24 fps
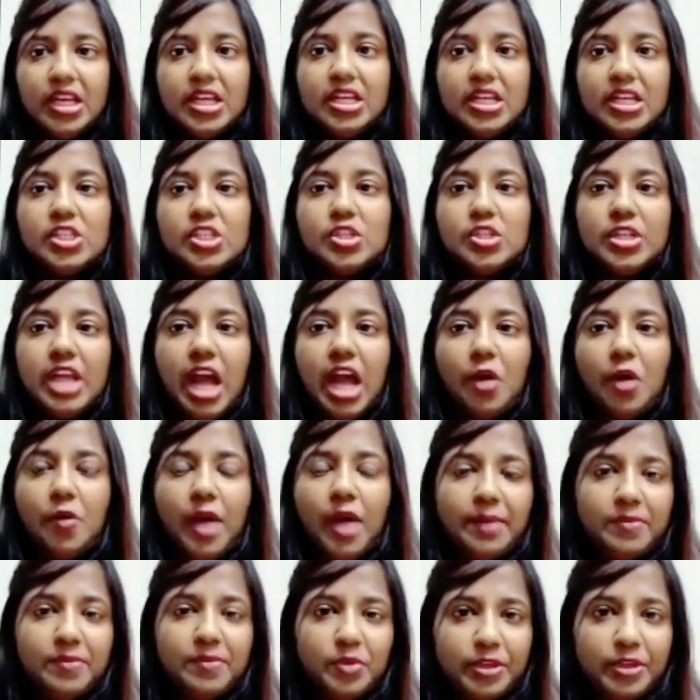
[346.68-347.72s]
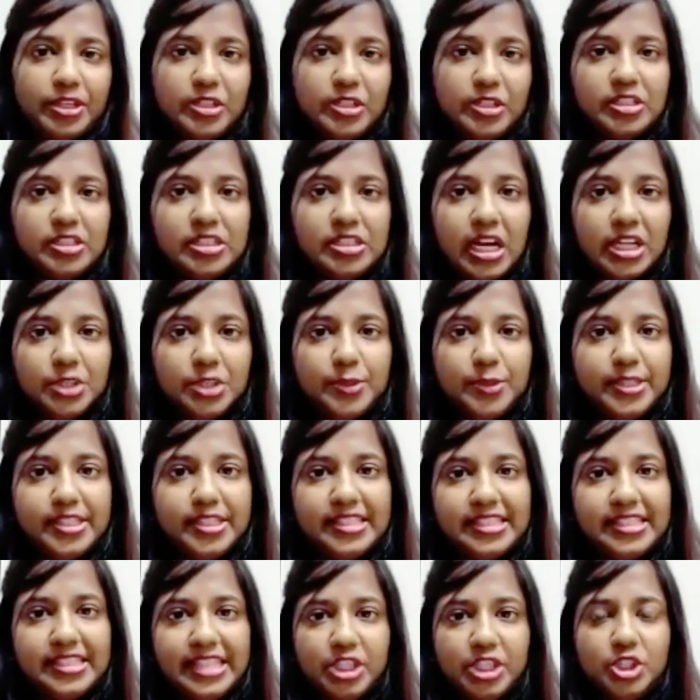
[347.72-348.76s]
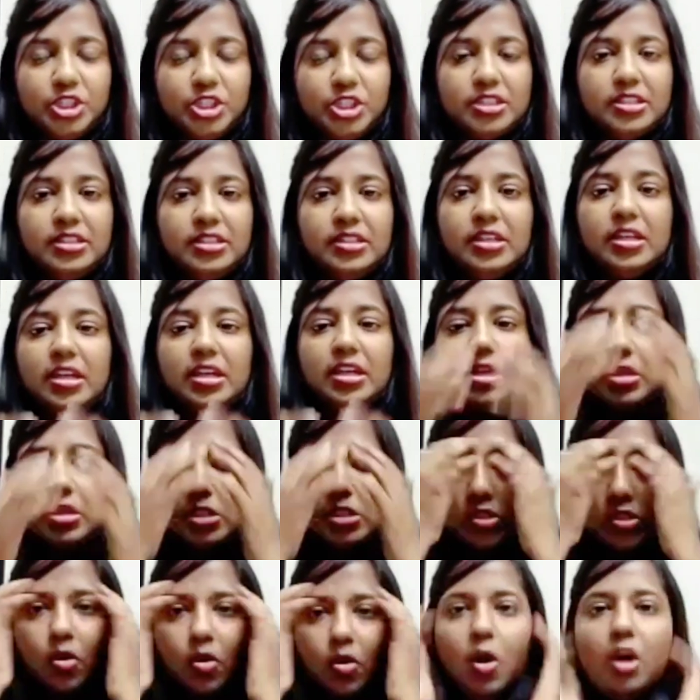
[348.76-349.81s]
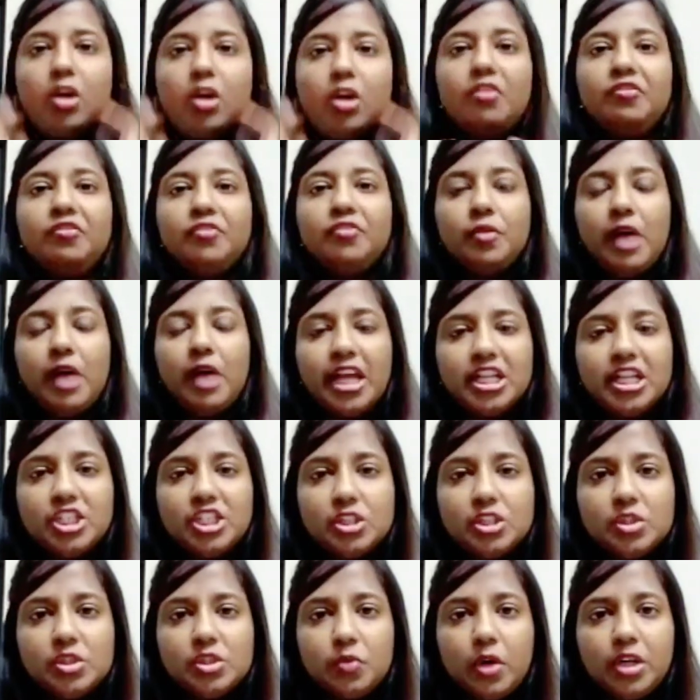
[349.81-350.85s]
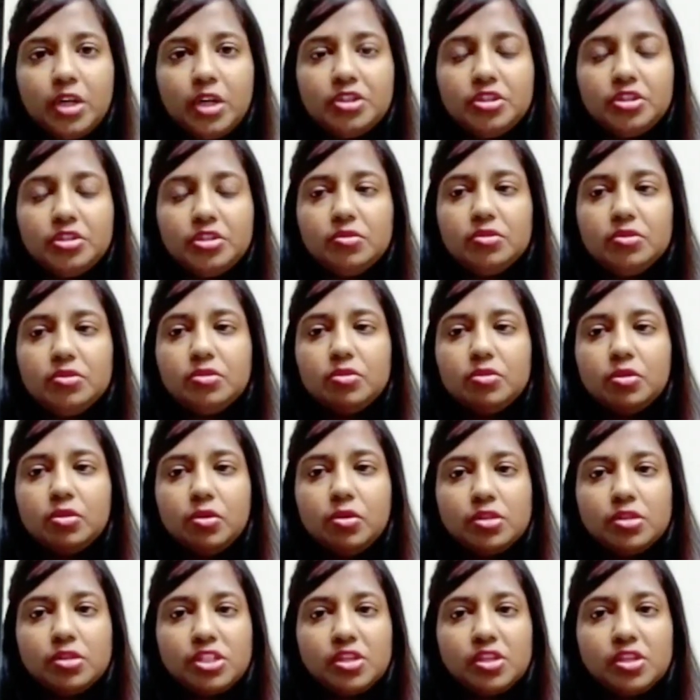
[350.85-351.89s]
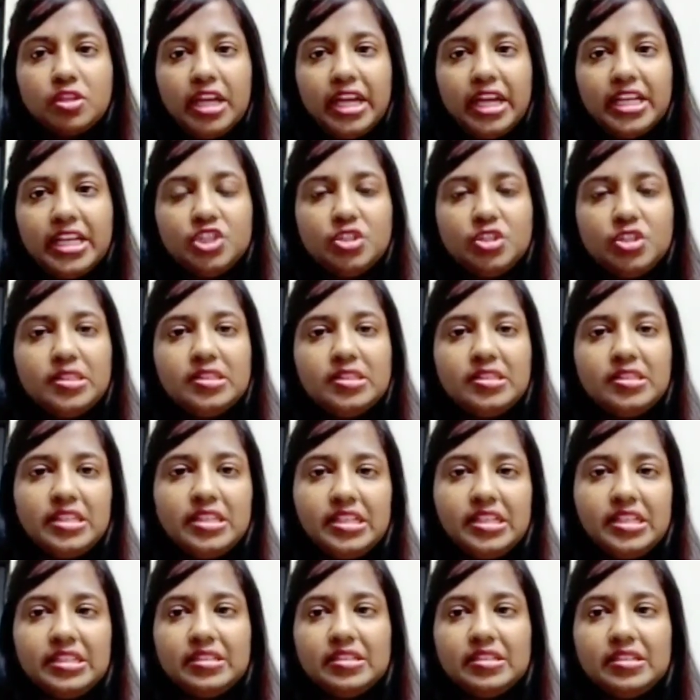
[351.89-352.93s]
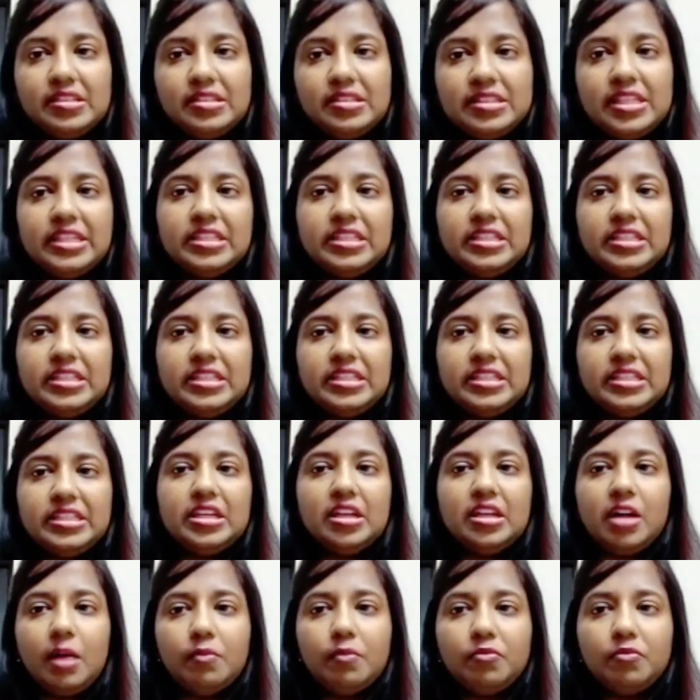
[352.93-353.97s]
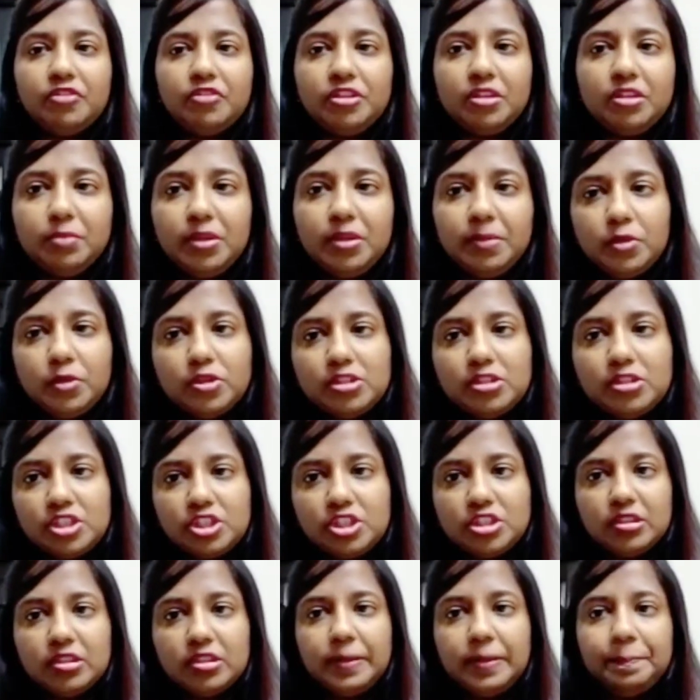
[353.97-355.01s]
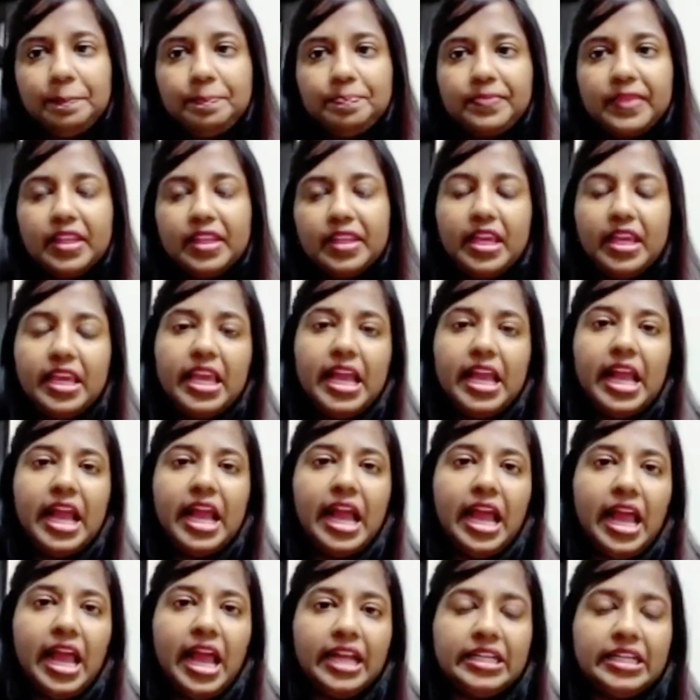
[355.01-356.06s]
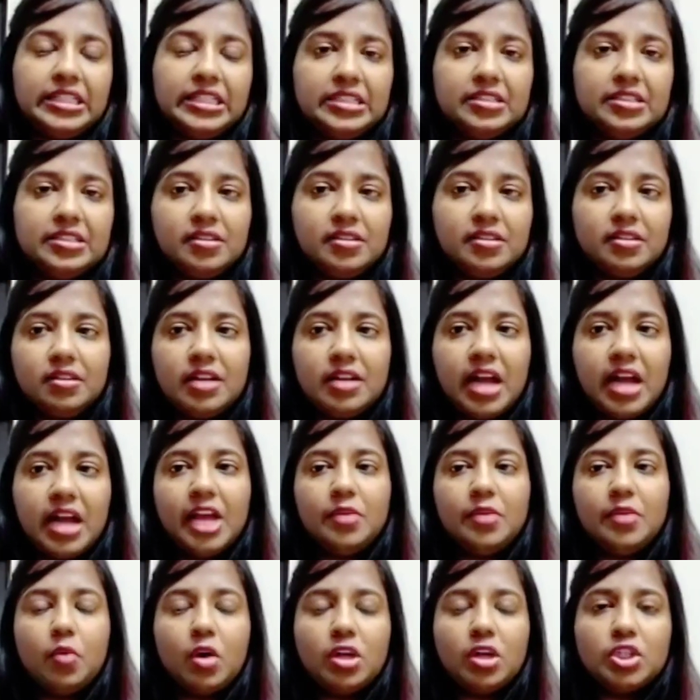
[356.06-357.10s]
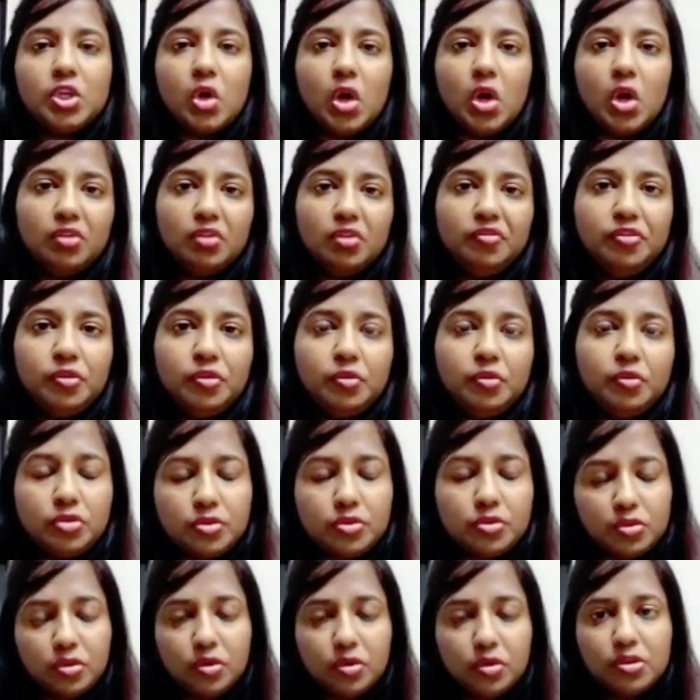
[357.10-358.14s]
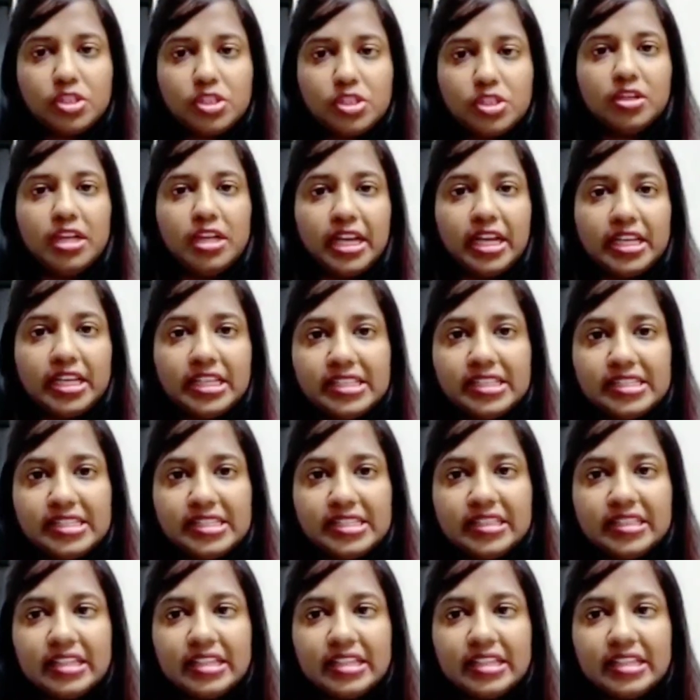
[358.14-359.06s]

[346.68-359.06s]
So now I'm going to start with the session. So all of you, I just want you to close your eyes, just sit in a comfortable position. And I want all of you to close your eyes.